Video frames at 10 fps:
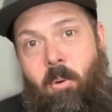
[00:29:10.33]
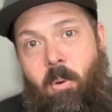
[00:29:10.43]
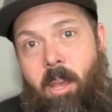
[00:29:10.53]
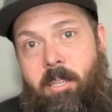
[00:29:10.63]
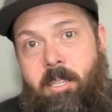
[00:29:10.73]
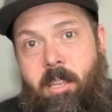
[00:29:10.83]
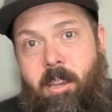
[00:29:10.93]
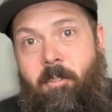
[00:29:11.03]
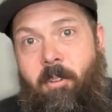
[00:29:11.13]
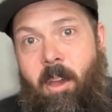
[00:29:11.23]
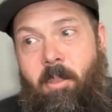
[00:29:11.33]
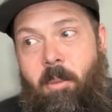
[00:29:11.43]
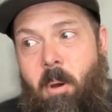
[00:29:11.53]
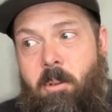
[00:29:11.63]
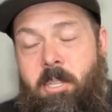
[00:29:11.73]
Christ that I found
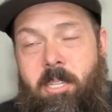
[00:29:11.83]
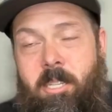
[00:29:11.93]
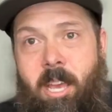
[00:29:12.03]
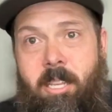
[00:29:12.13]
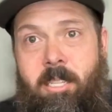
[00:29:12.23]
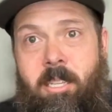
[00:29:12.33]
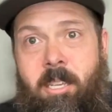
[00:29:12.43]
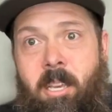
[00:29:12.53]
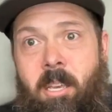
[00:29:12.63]
the most success.